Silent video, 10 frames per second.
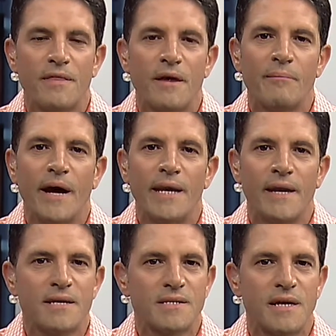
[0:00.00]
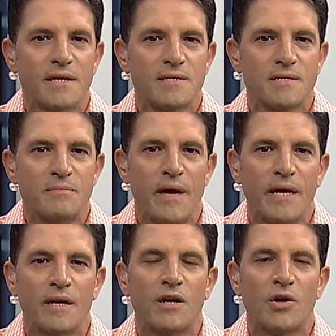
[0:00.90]
and my next guest is
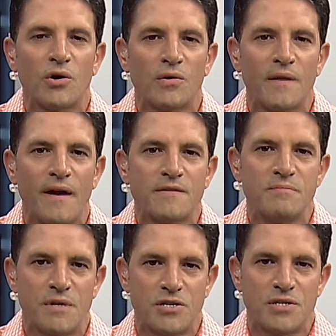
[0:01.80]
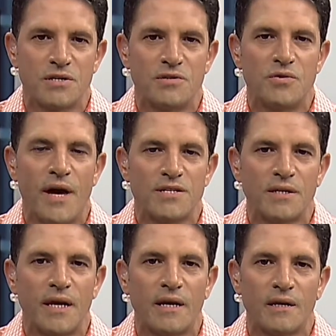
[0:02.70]
making it her life's mission to
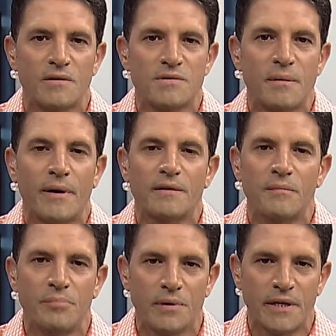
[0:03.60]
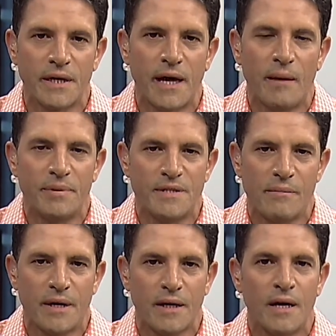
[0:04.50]
educate others about the bullying
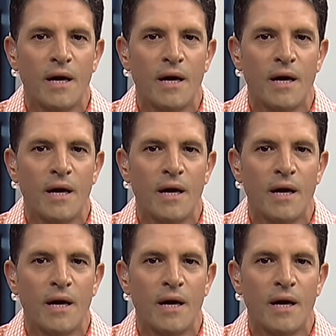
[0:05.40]
epidemic.